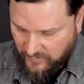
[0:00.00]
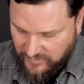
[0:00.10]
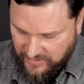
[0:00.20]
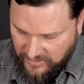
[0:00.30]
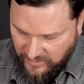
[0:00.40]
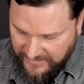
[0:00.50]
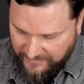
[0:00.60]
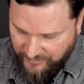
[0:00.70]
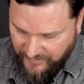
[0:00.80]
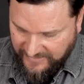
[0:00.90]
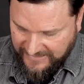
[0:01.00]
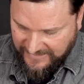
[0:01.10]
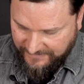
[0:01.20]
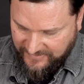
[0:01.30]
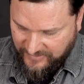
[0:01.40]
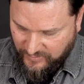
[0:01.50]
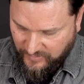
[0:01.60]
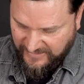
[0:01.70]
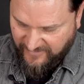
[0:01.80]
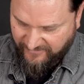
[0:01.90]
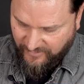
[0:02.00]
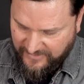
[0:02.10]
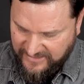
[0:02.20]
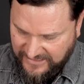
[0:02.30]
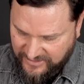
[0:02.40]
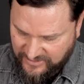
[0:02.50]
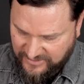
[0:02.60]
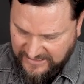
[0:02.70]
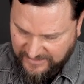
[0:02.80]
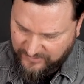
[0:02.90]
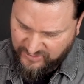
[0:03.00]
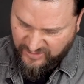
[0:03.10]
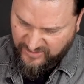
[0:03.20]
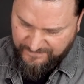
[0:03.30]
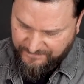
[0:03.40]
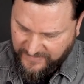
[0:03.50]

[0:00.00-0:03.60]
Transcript: We're going to go ahead and bring that up to like a fermentation temperature,